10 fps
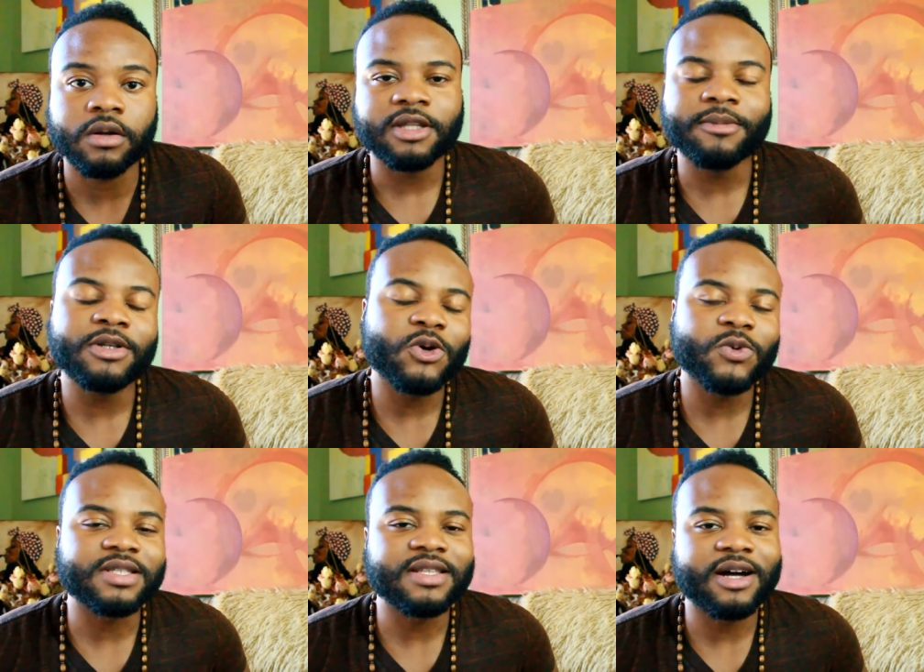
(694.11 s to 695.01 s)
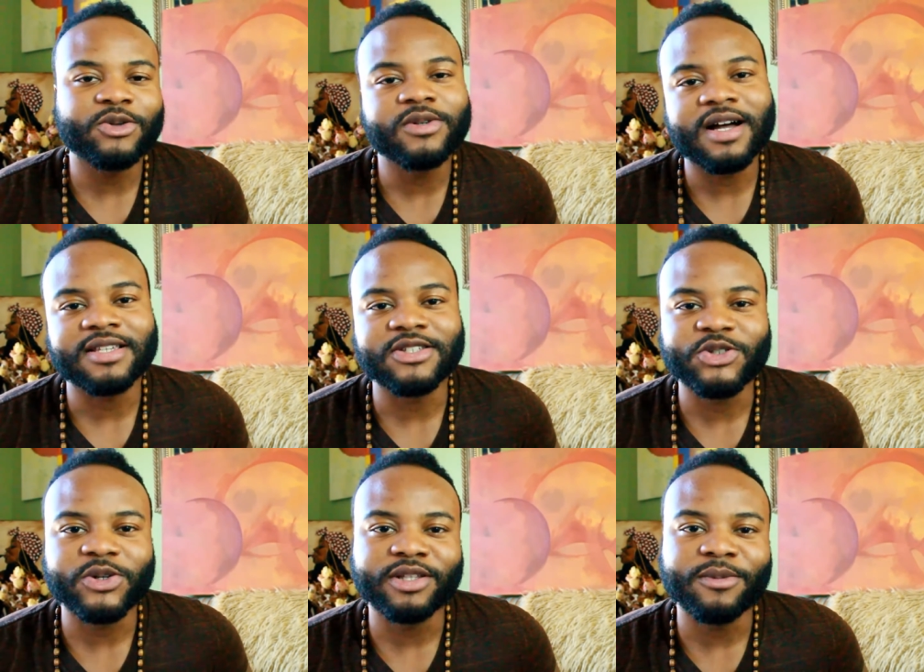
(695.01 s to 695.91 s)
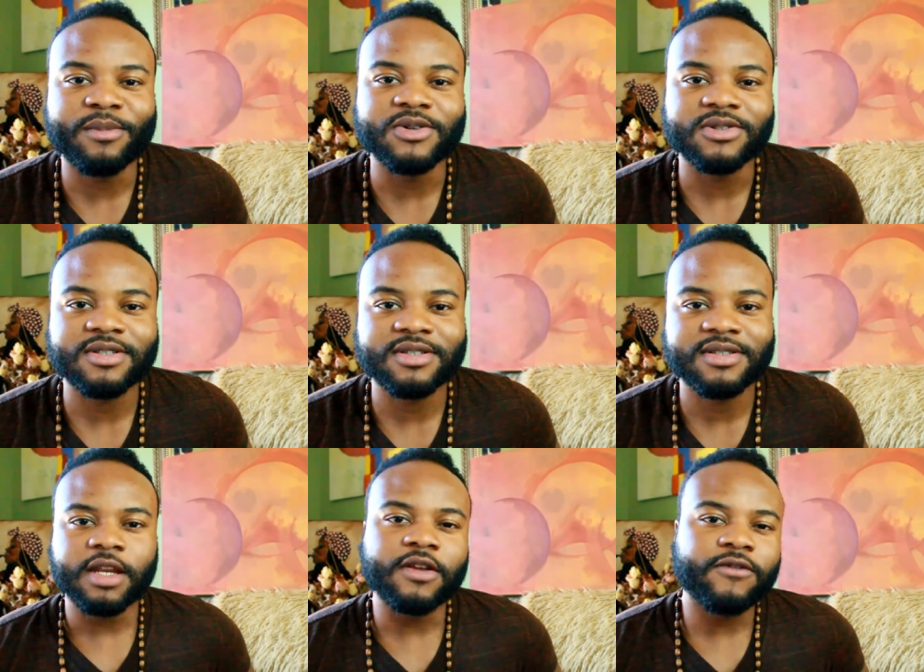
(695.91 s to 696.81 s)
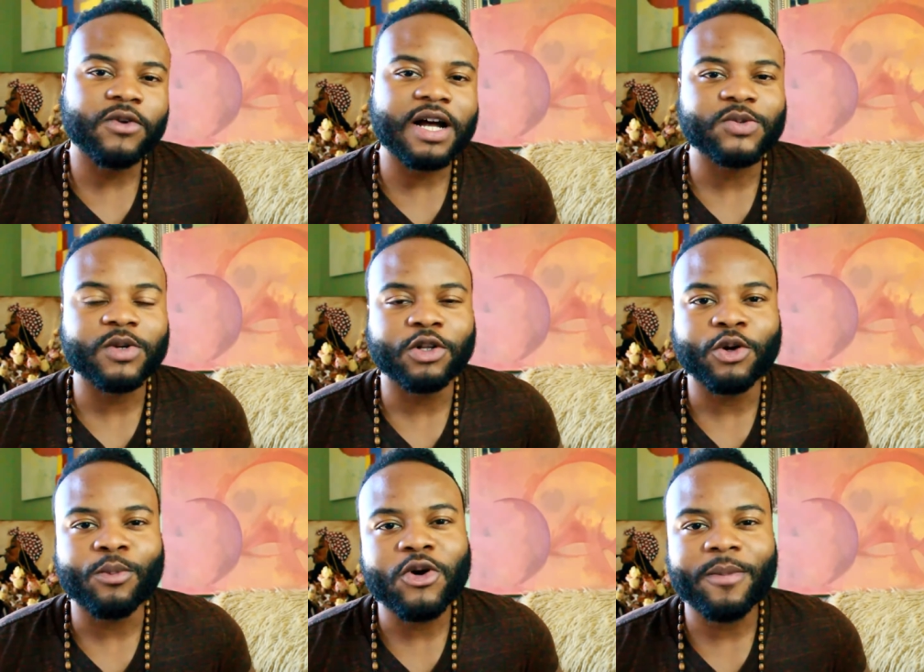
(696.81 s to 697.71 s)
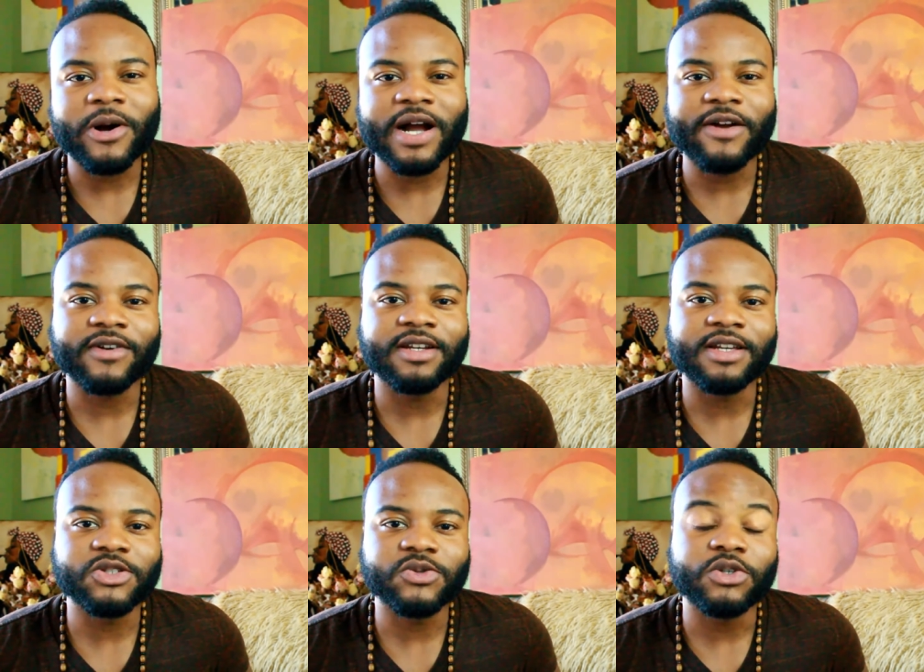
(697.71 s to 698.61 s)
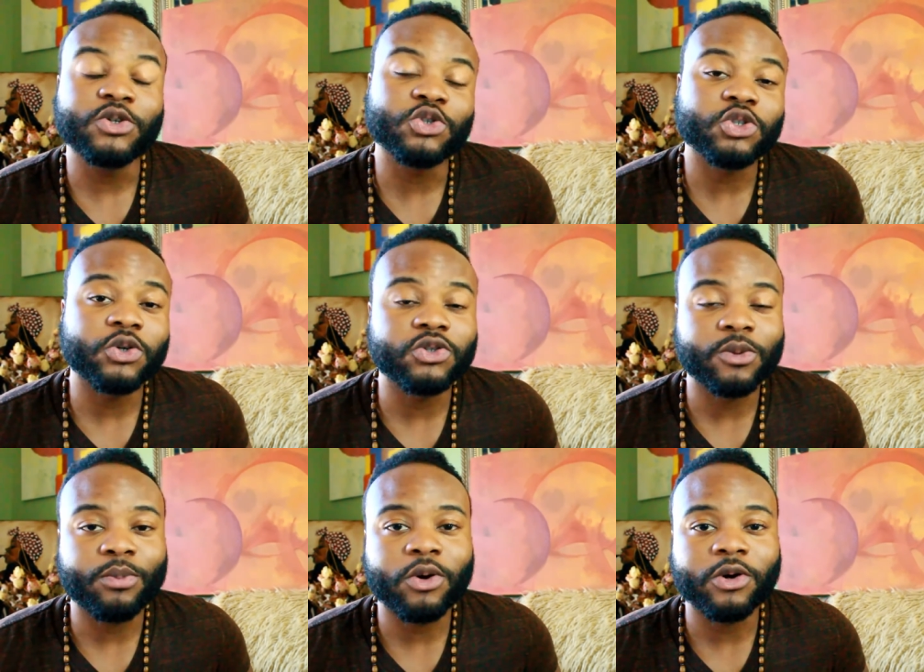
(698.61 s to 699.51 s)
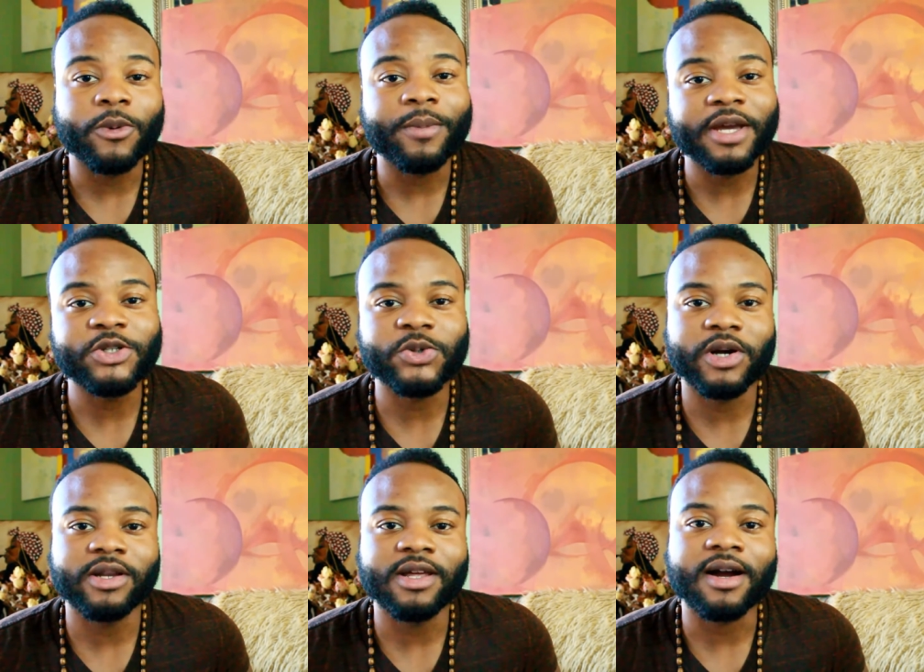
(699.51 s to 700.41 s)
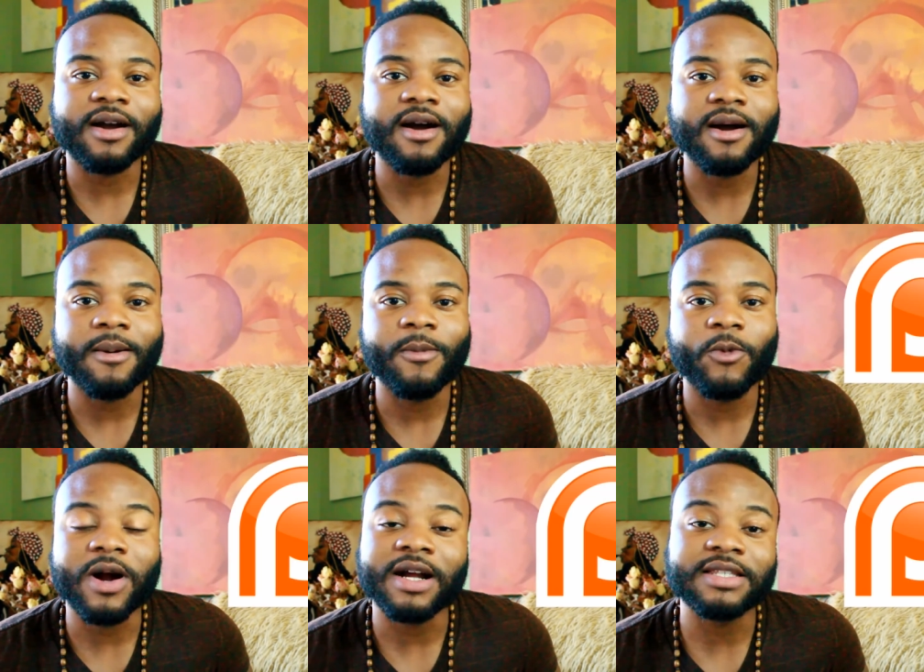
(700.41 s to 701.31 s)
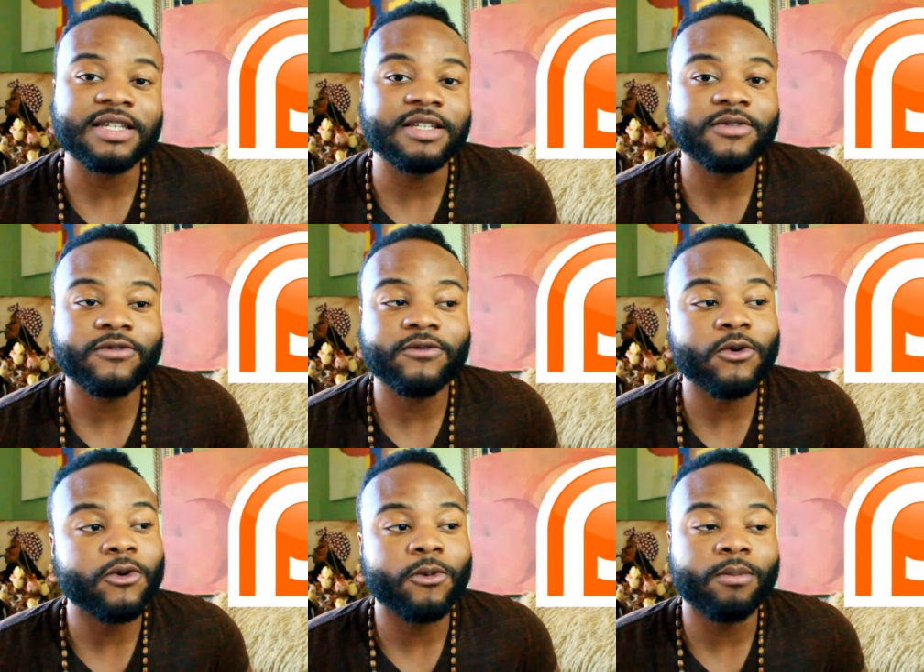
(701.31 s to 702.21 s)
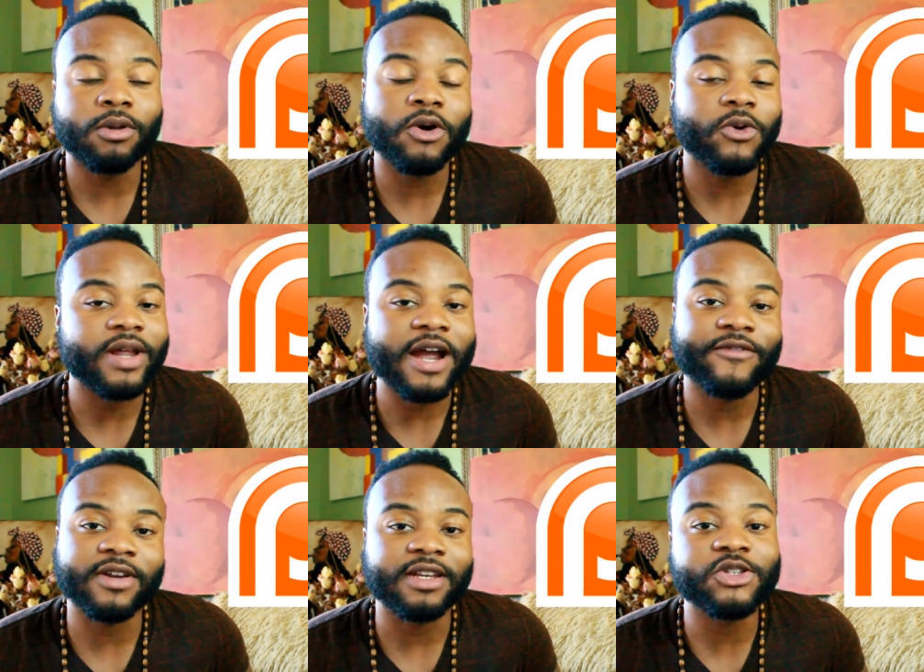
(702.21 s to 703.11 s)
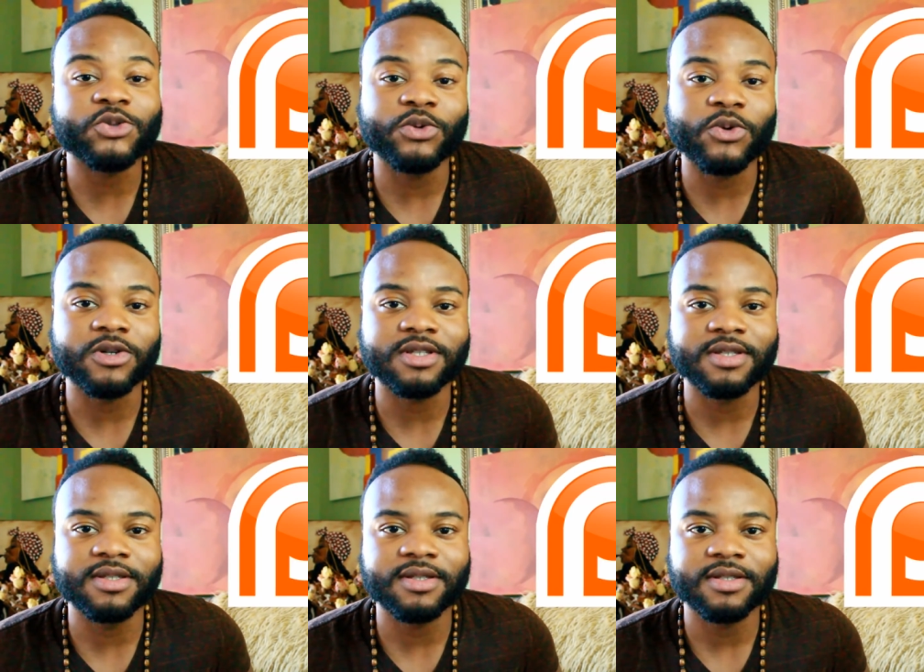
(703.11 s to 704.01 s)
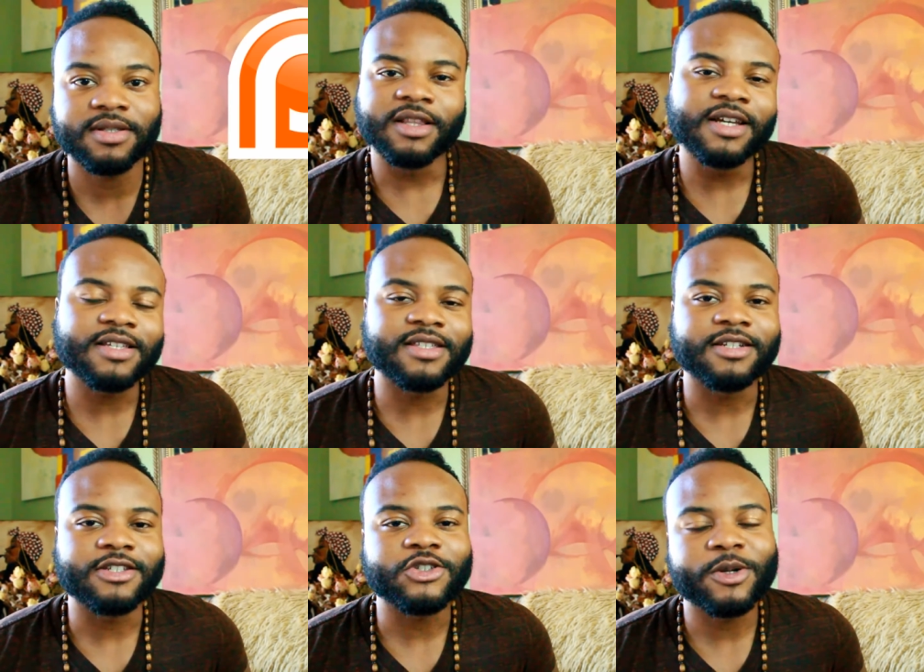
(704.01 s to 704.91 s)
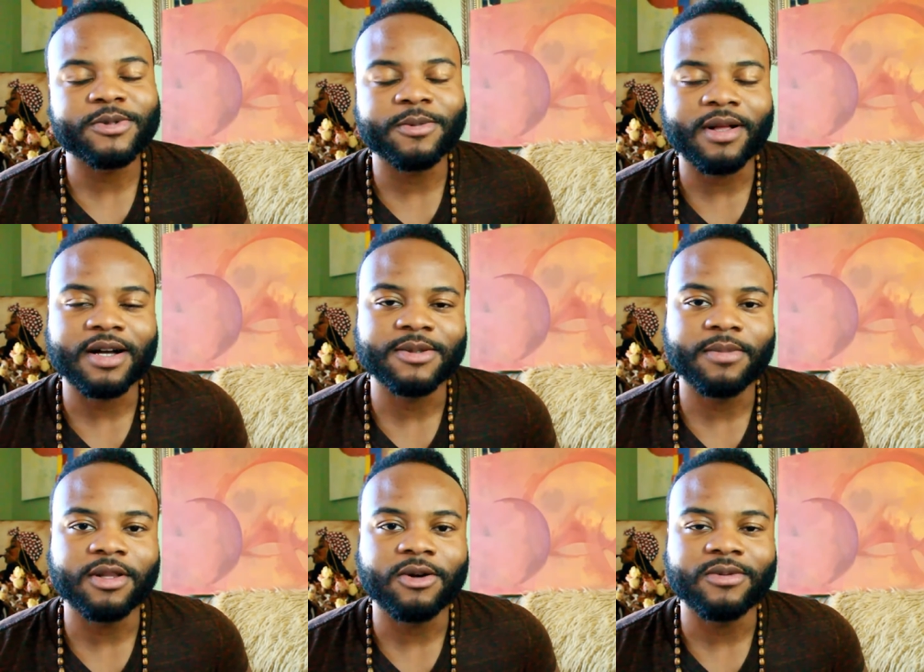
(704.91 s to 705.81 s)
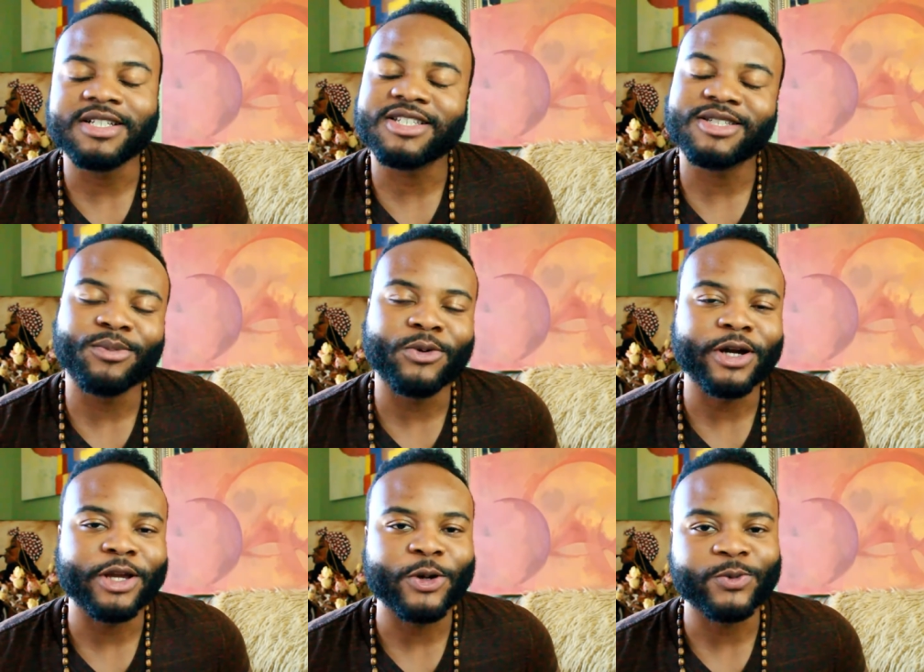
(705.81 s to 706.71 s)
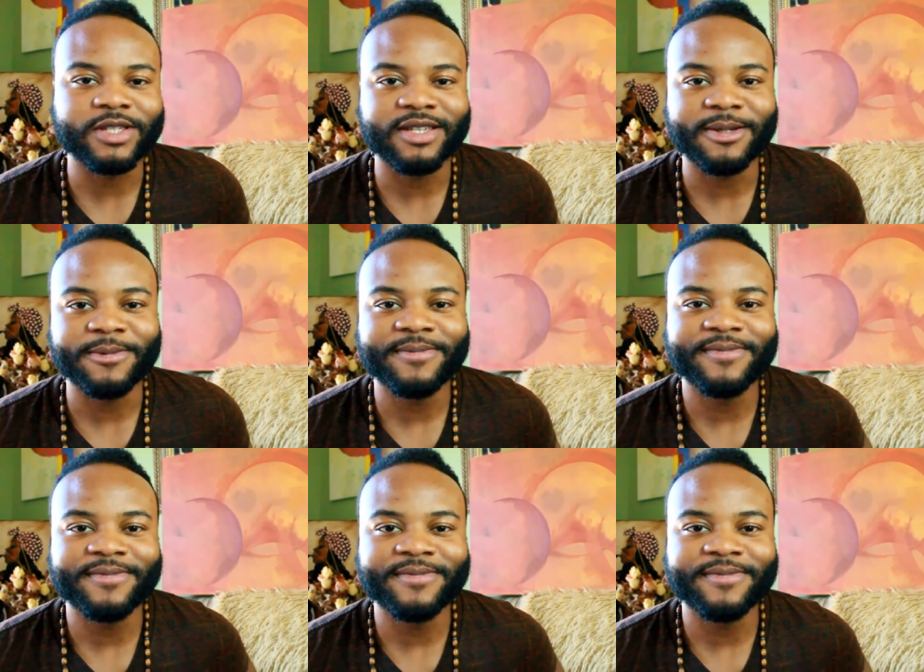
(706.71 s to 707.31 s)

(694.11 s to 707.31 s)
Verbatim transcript: Let me know which style you guys enjoyed the most. And if you guys want to learn more about African history, you can show your support on patreon.com where I teach full-blown African history courses. The link is in the description box below. It's your boy, Home Team.